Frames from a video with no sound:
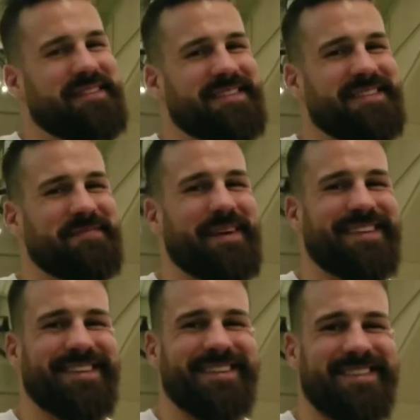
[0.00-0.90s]
is
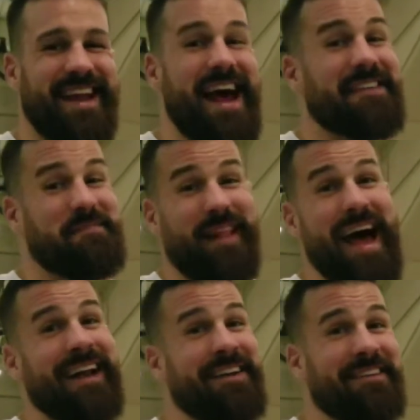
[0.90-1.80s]
business, and as
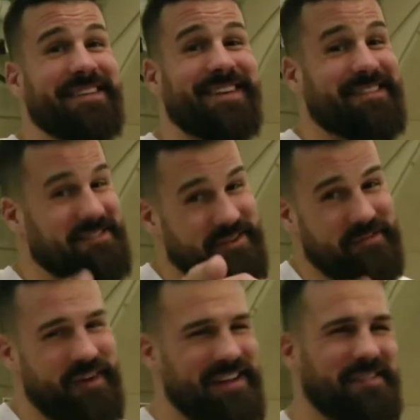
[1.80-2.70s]
Mladen always says, there's no
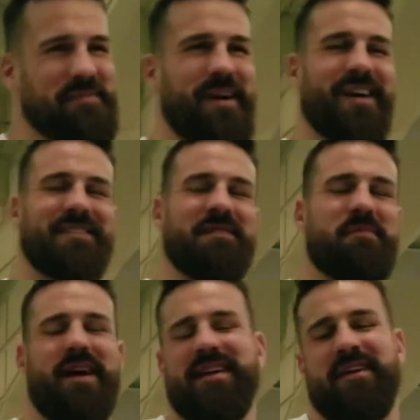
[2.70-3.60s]
friends in boxing.
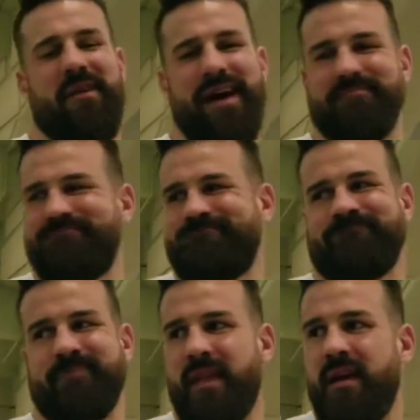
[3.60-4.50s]
But you know what?
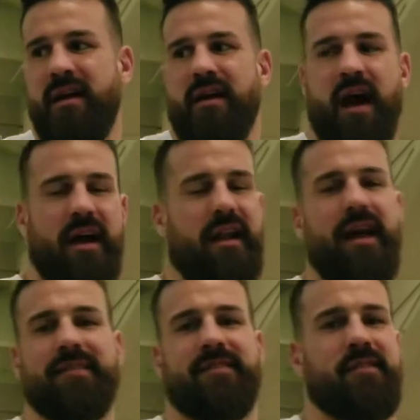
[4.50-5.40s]
I got a
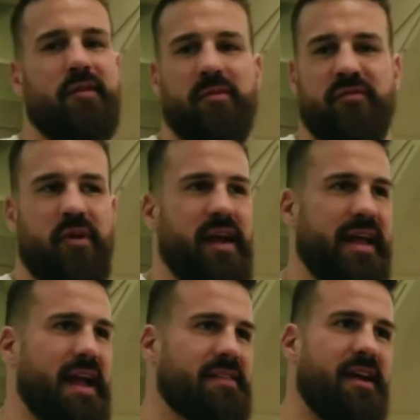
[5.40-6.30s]
lot to do before I
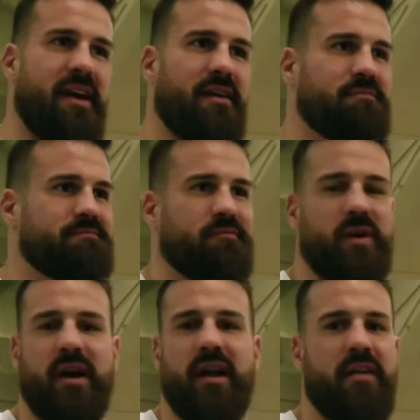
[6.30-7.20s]
get there. We
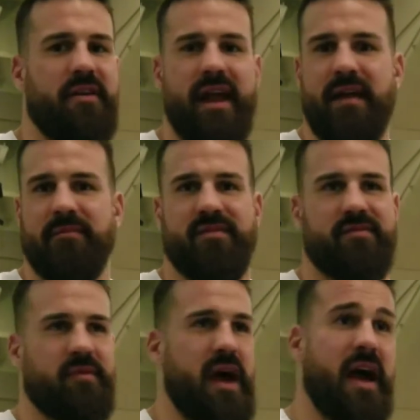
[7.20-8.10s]
got other names.
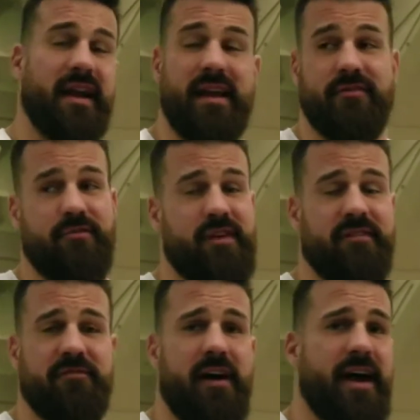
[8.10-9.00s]
I got to get through this
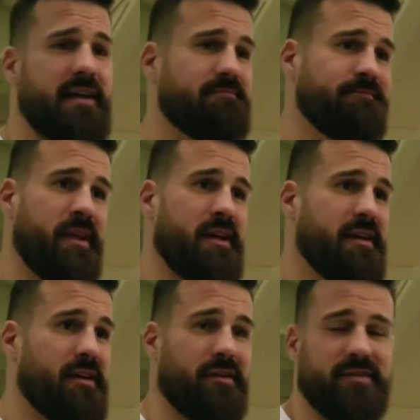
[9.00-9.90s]
fight. You
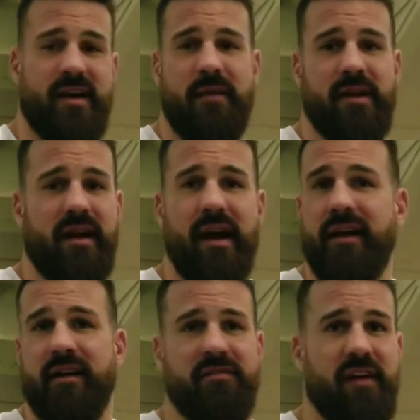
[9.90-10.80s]
know, Simon and I are
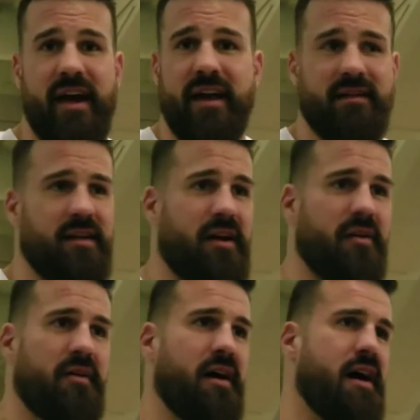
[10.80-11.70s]
going to fight. You know,
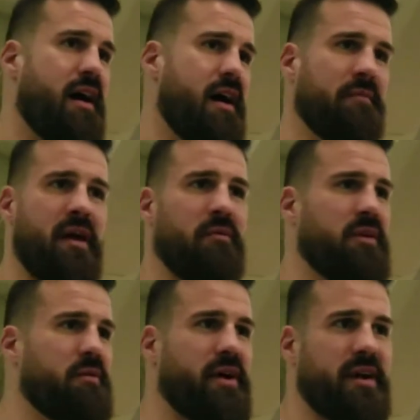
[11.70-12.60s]
I'm not really
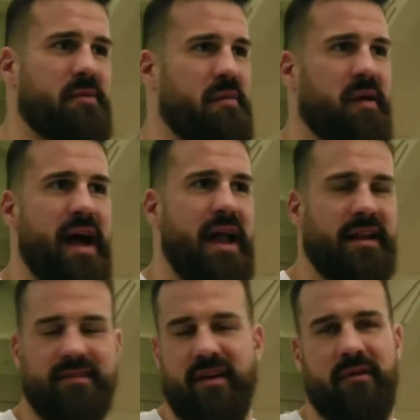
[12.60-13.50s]
worried about Mladen.
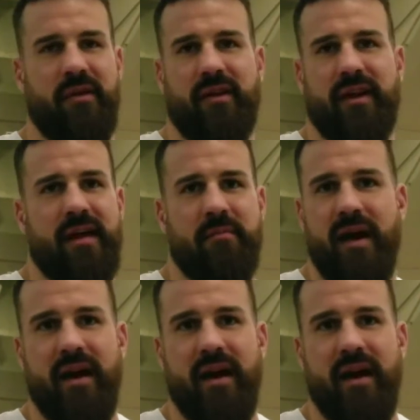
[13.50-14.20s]
It's not really in my